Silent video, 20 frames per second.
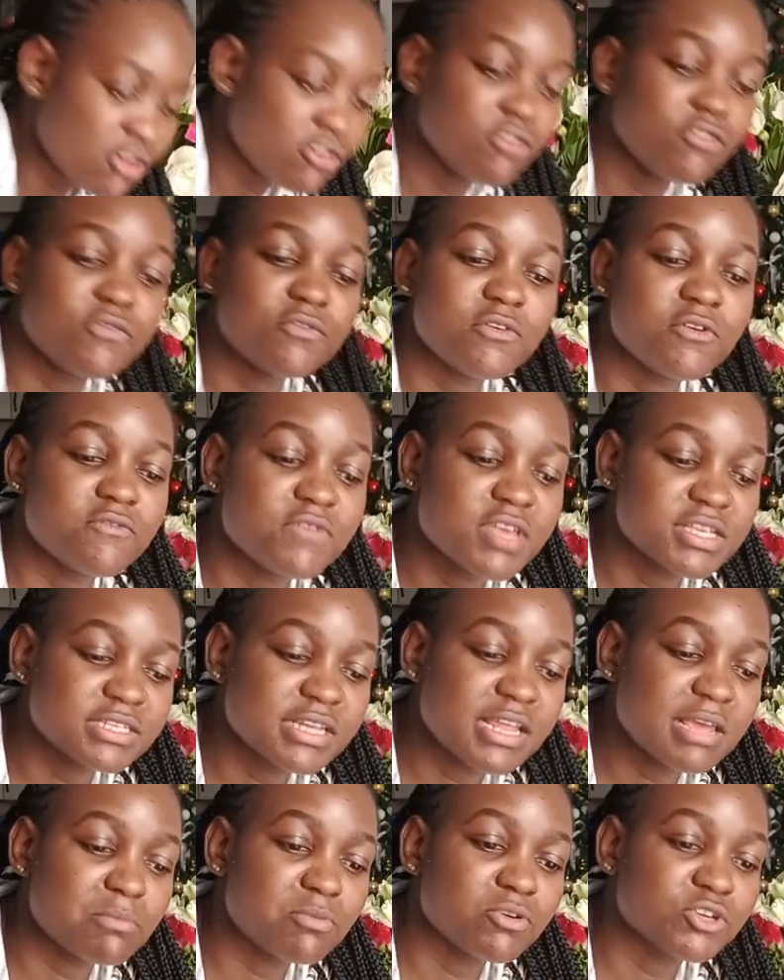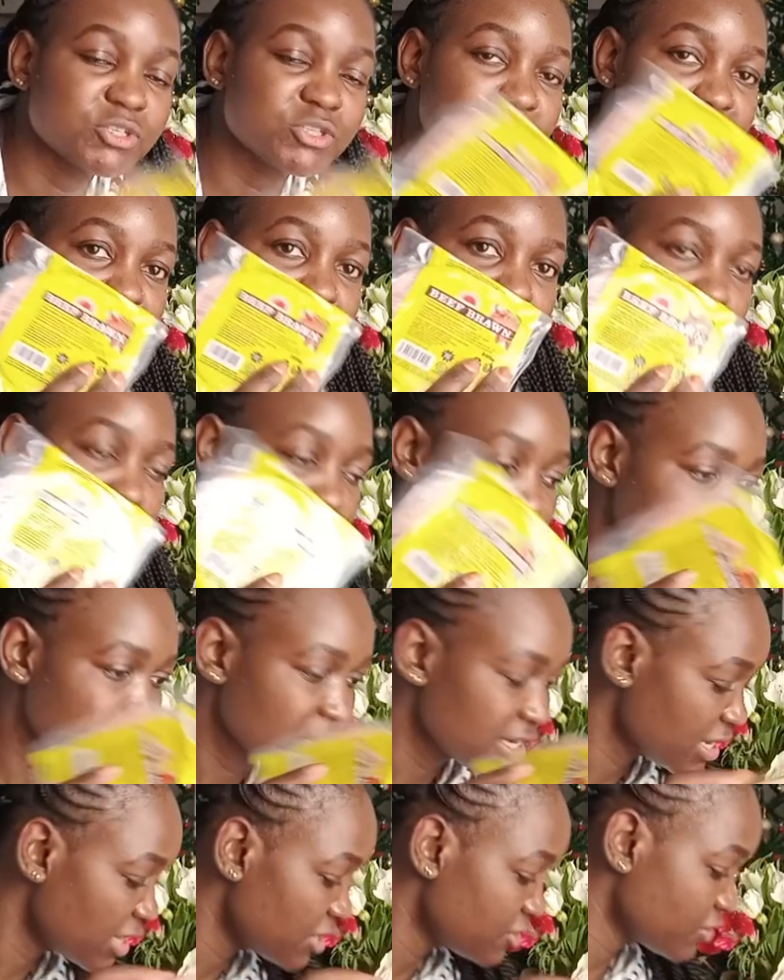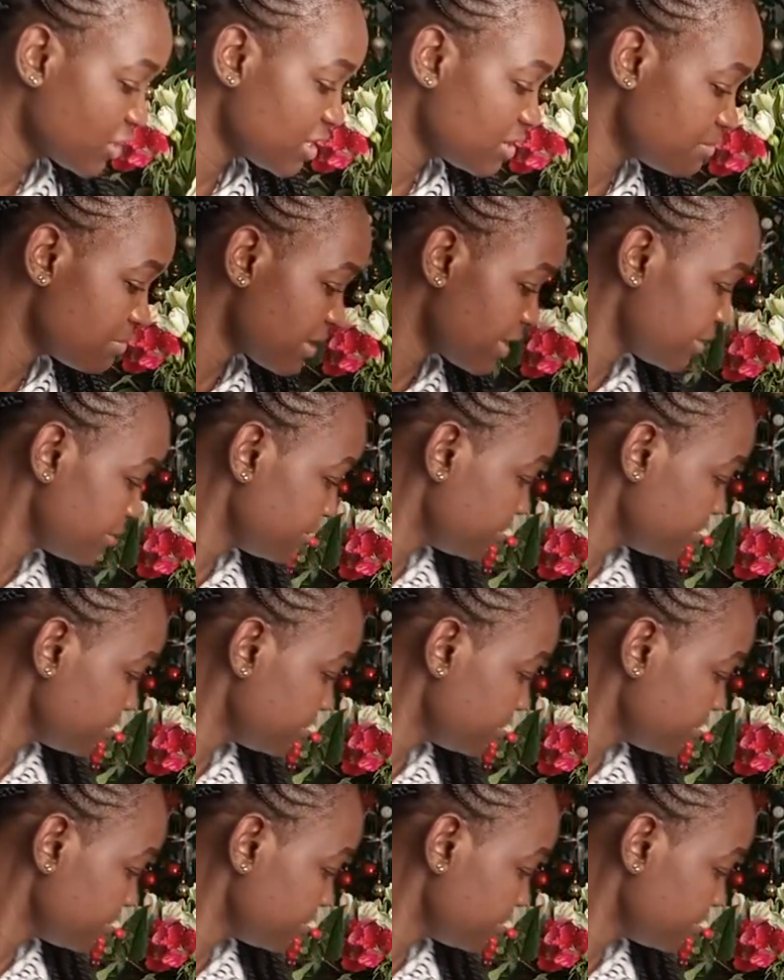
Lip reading: bought beef broth that I usually buy.